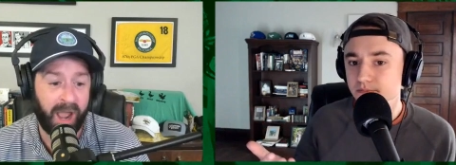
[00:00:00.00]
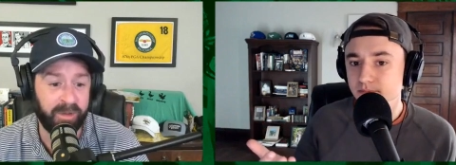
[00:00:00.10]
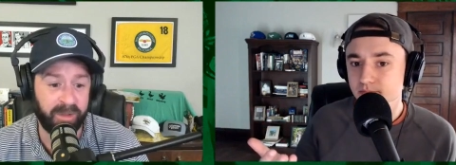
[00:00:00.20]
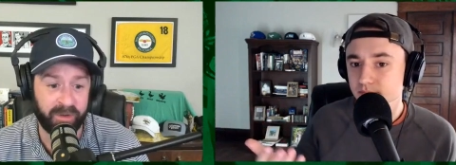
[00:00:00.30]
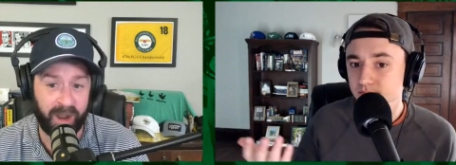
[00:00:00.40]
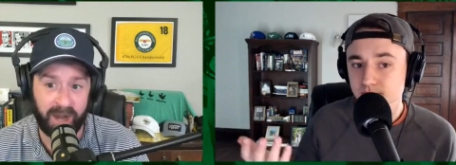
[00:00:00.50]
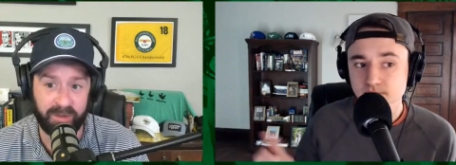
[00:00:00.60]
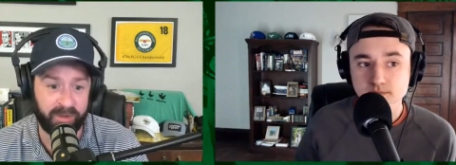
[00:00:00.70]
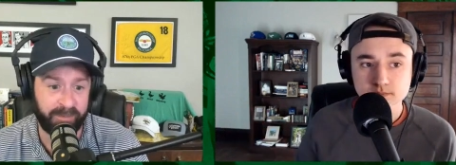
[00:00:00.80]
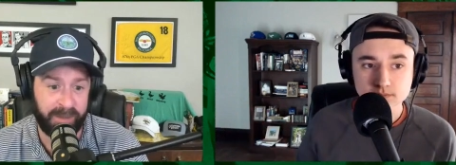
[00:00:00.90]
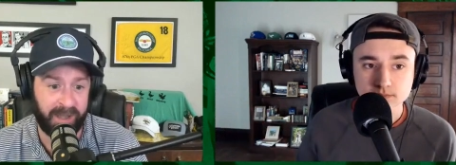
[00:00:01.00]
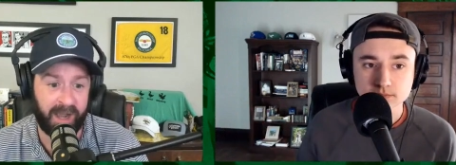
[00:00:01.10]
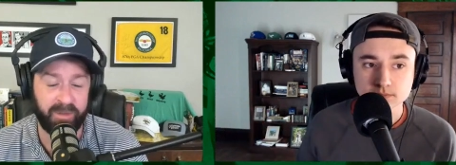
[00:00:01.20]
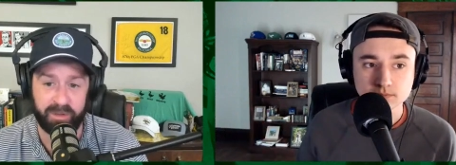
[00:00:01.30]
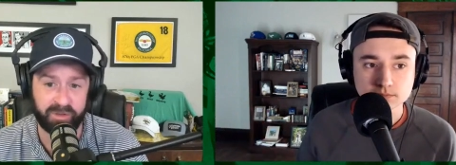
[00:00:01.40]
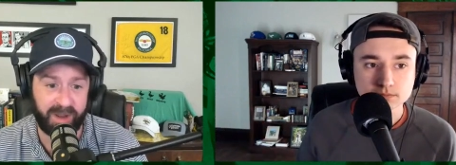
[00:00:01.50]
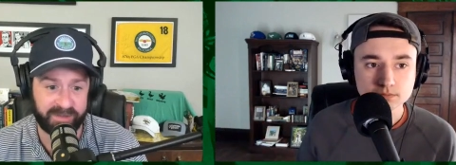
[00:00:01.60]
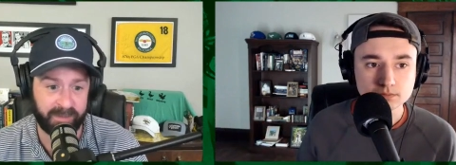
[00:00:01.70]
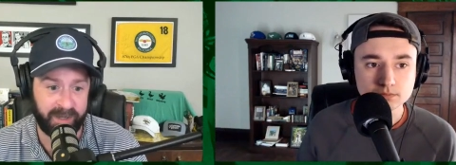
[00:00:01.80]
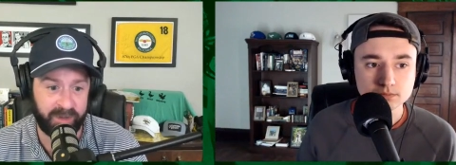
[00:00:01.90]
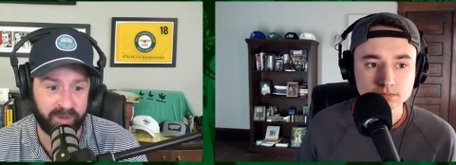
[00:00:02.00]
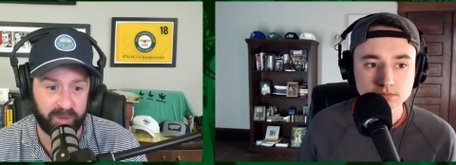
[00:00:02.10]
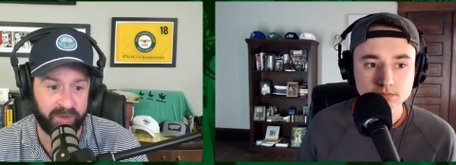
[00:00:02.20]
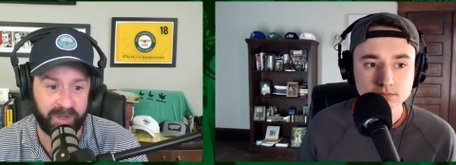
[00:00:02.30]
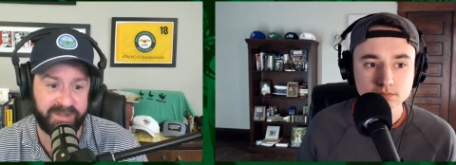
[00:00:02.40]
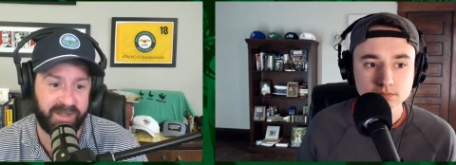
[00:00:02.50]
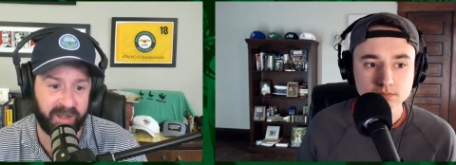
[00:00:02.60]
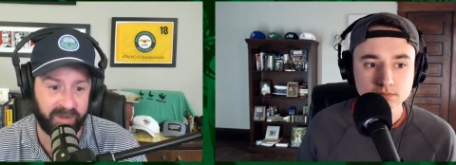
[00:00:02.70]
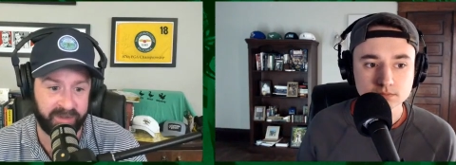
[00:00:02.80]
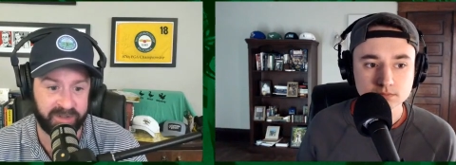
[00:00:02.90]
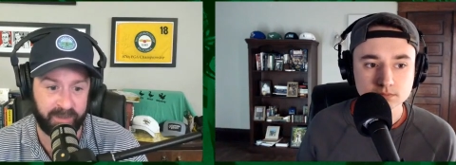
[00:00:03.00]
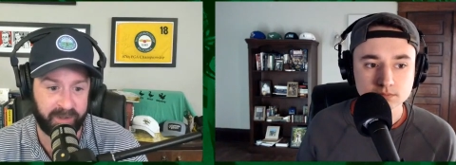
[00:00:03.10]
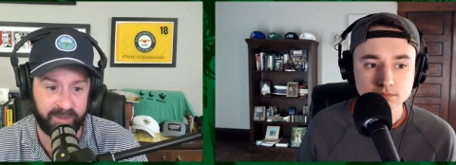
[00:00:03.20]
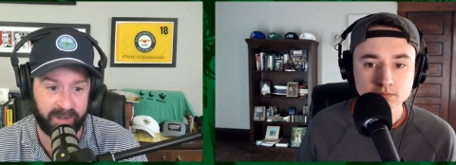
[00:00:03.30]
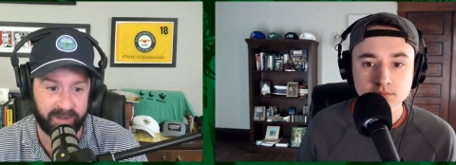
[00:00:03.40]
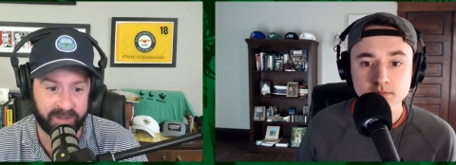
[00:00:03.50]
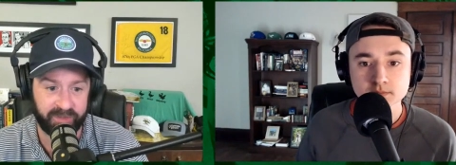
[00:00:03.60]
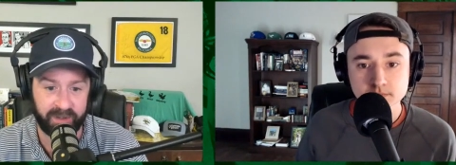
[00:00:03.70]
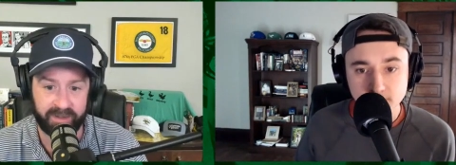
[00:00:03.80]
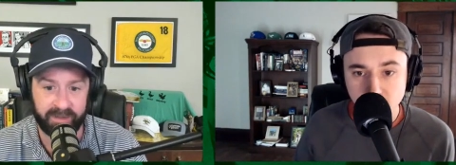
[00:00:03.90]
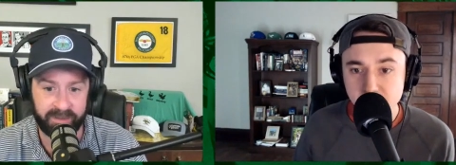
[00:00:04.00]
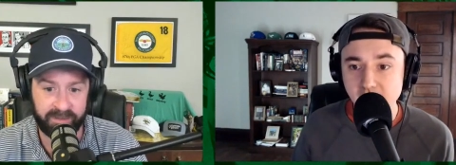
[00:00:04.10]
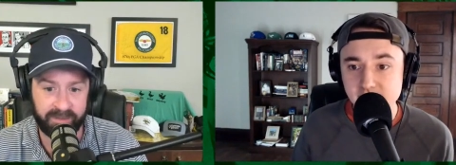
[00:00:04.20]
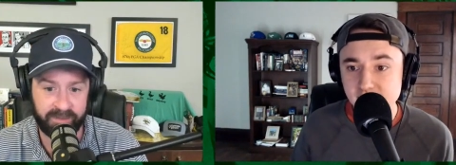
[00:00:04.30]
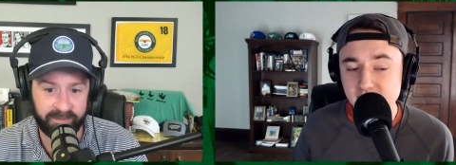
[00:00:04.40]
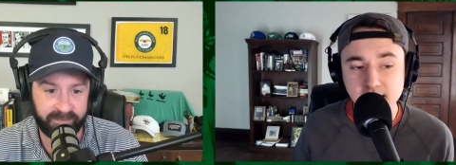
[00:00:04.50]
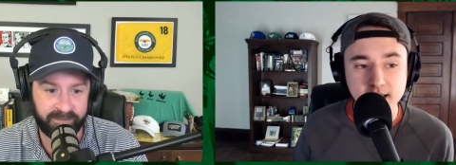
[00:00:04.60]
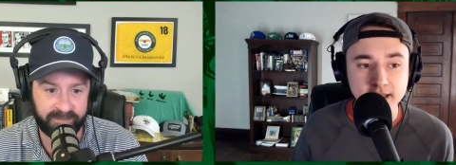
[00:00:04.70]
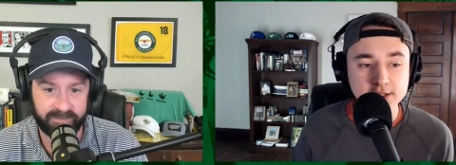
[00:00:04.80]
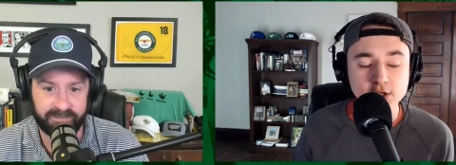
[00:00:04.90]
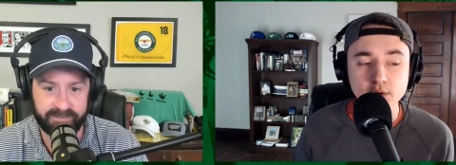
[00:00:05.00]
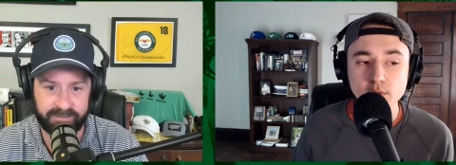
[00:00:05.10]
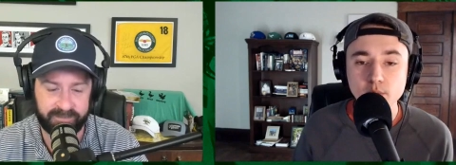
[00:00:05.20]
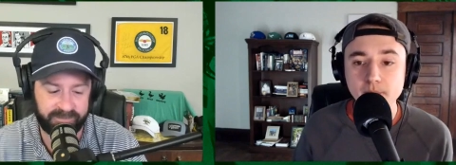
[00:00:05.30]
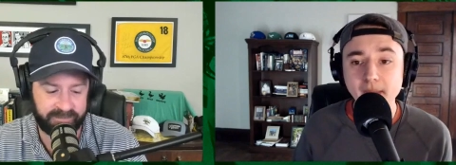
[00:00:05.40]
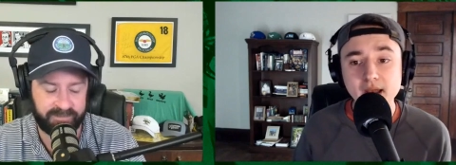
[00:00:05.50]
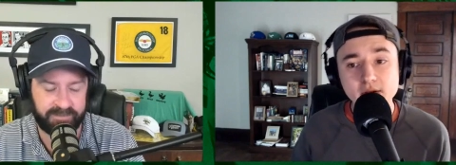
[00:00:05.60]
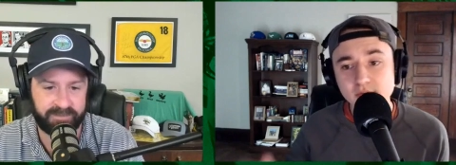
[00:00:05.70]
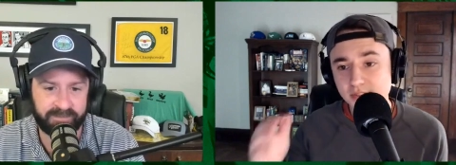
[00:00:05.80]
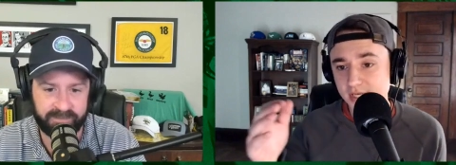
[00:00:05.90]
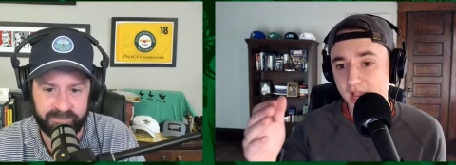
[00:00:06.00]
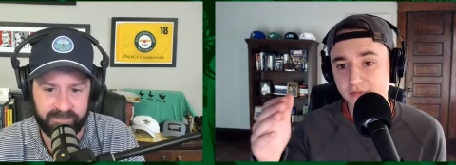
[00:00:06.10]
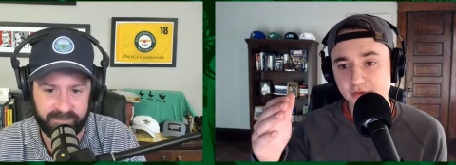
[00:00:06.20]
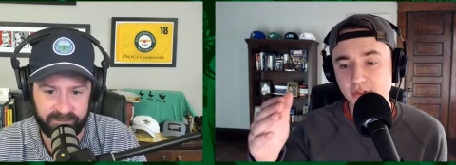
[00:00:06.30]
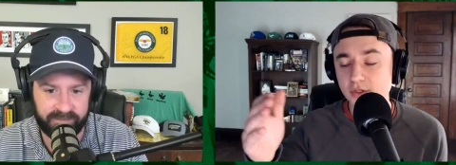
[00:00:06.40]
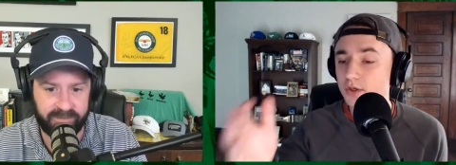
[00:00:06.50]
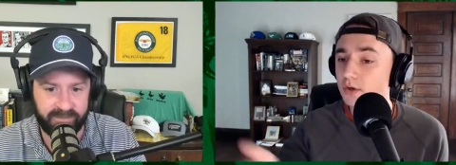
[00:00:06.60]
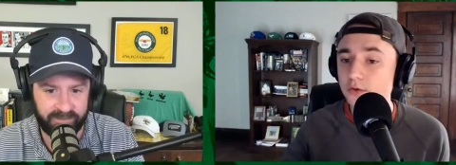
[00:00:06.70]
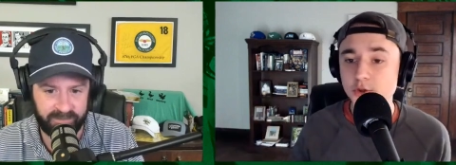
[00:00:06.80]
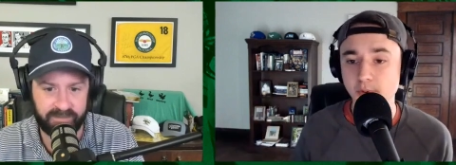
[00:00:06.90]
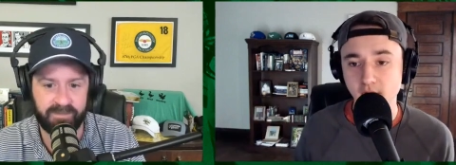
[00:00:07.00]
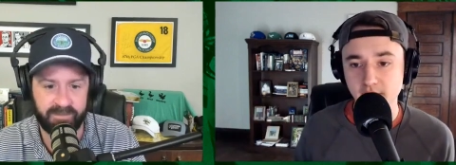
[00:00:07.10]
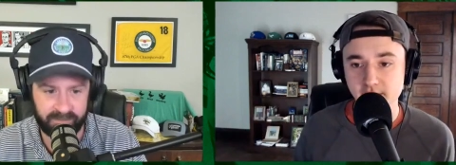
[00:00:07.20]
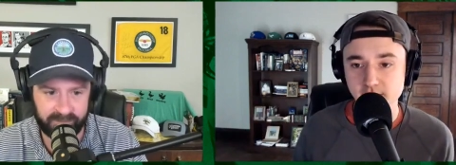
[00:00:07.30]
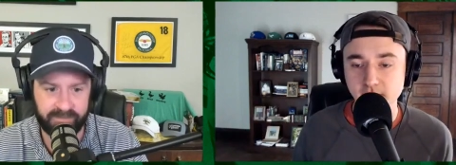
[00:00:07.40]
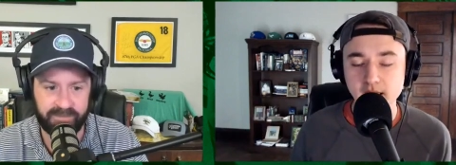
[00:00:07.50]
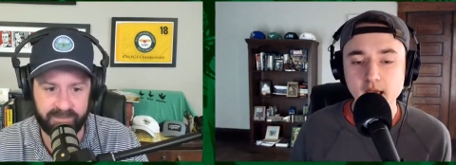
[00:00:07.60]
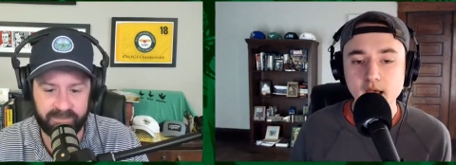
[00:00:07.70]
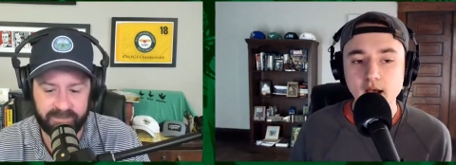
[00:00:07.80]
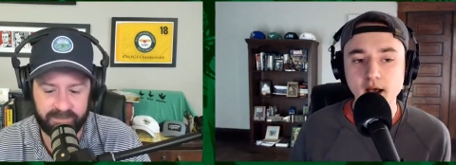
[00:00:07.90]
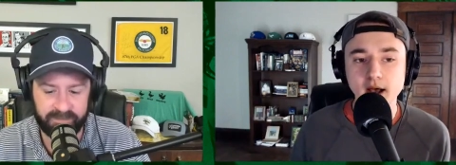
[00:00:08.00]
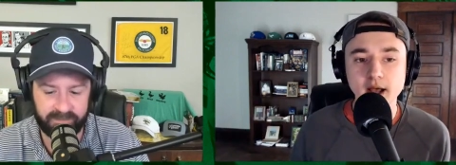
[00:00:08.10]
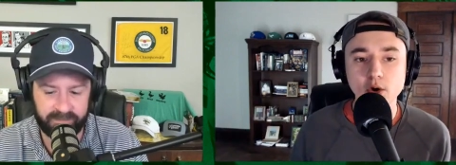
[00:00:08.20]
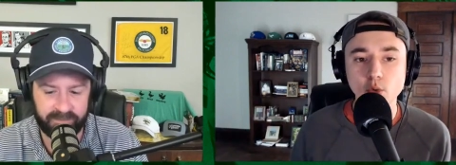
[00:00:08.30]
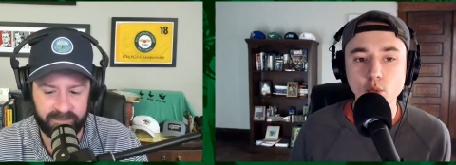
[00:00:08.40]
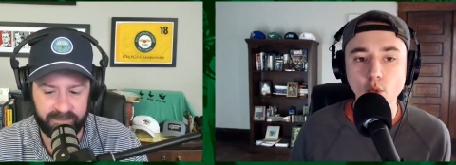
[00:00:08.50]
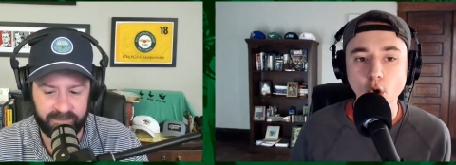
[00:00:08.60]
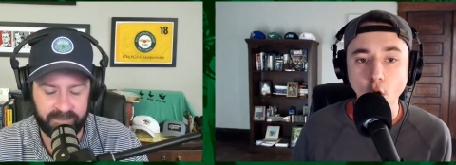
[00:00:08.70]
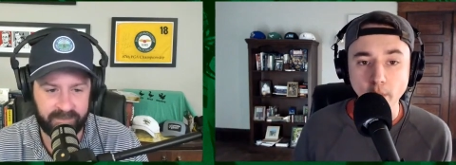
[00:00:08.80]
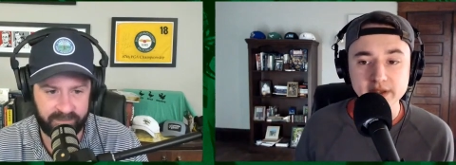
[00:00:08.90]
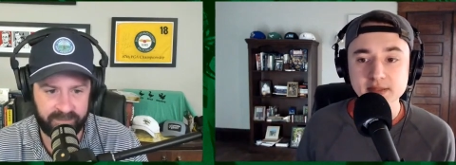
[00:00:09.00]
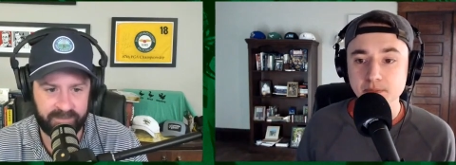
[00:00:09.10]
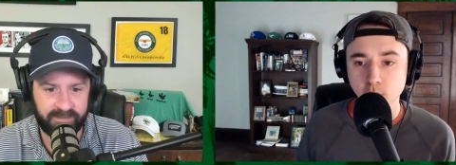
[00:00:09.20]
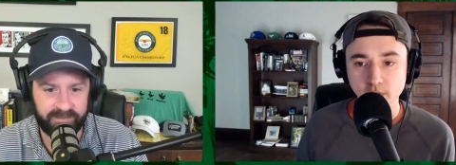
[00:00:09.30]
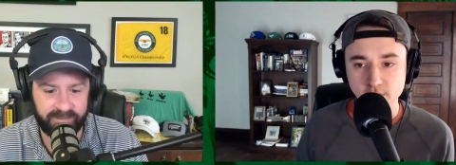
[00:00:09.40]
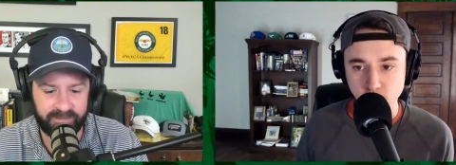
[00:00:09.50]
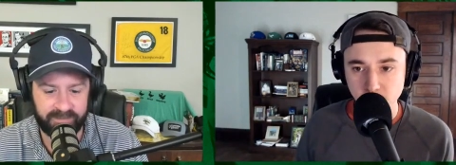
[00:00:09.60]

Speaker 1: I'd rather, I'd rather, pick, I'd rather draft somebody who tore their ACL than somebody who had a Lisfranc.
Speaker 2: Yes, exactly. And so medical staff is a huge part of this, right? Uh, always important to